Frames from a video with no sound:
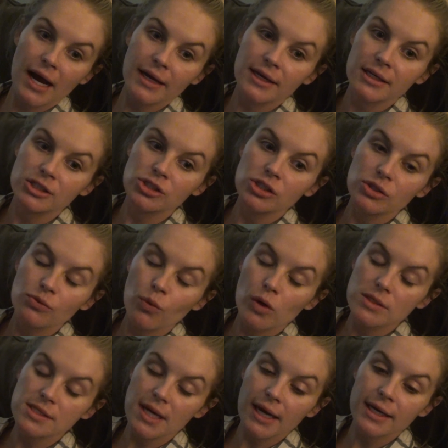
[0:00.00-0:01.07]
I can,
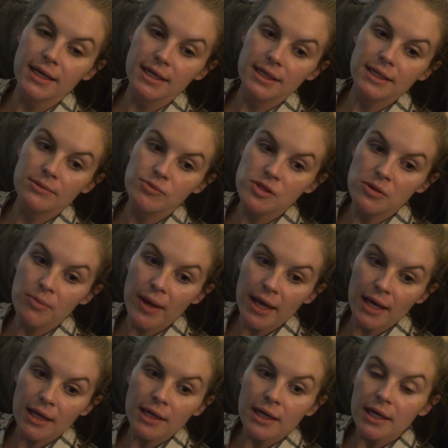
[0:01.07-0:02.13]
once I get him to
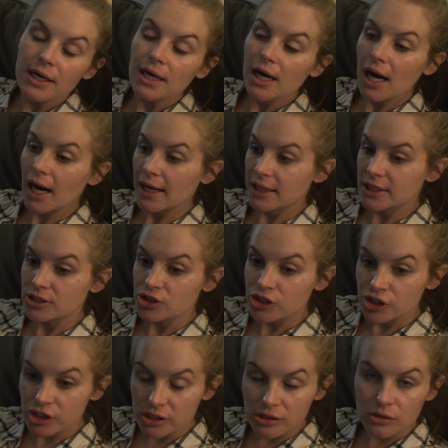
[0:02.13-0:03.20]
bed, I can
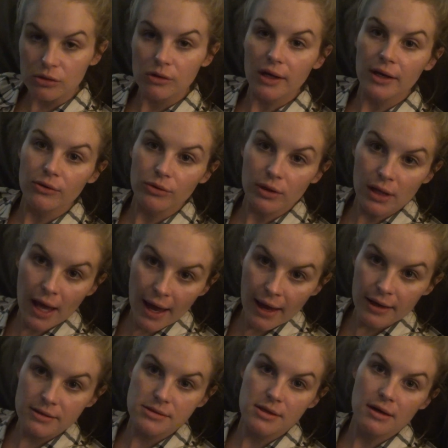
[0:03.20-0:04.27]
chill and
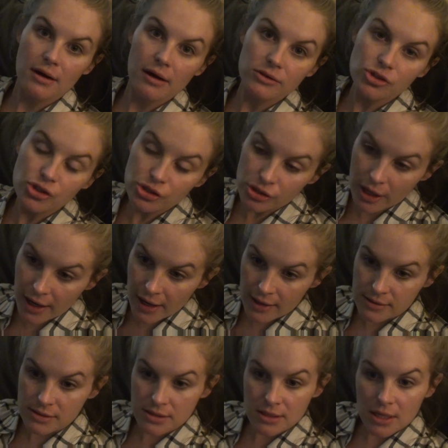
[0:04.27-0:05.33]
relax and not
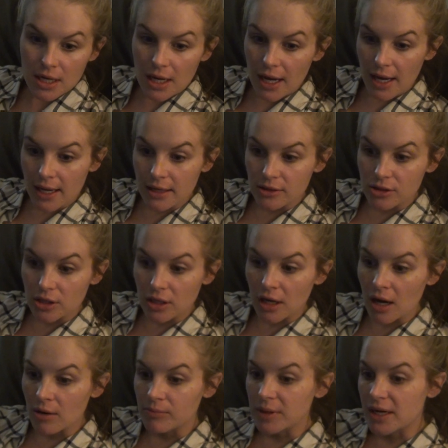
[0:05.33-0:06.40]
stress and
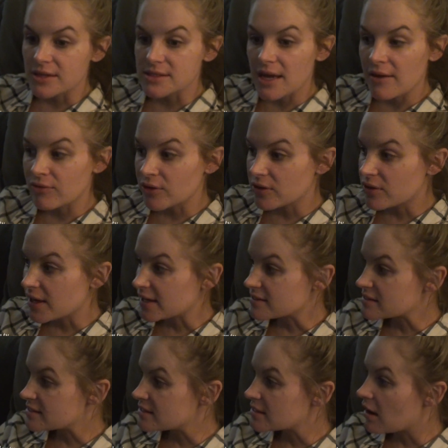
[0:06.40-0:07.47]
um, because
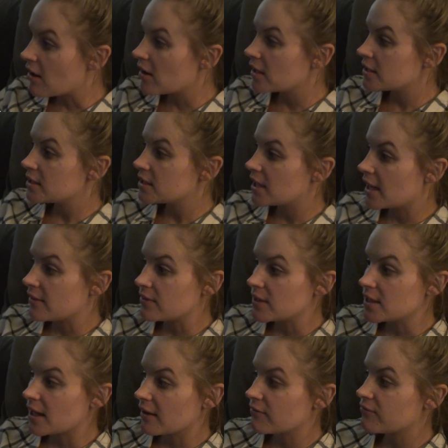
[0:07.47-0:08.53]
everything's done and
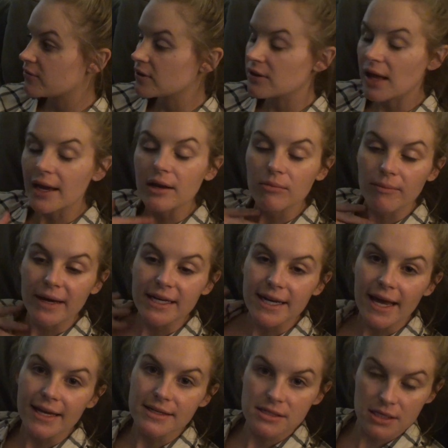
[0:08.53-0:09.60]
then I feel like my
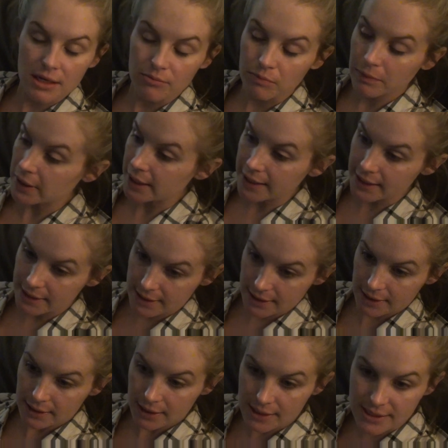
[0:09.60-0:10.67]
day is complete
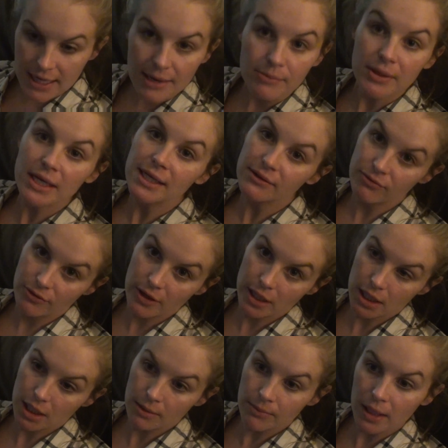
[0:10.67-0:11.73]
because I'm a neat freak.
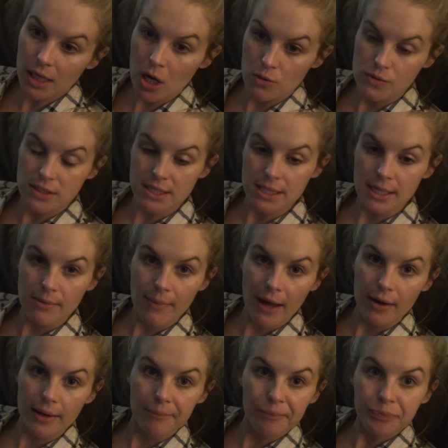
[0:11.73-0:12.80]
I'm like OCD
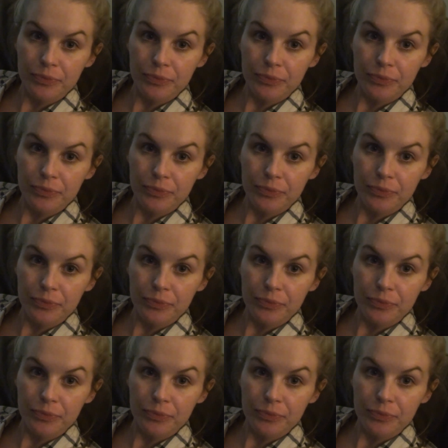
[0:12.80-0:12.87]
about it.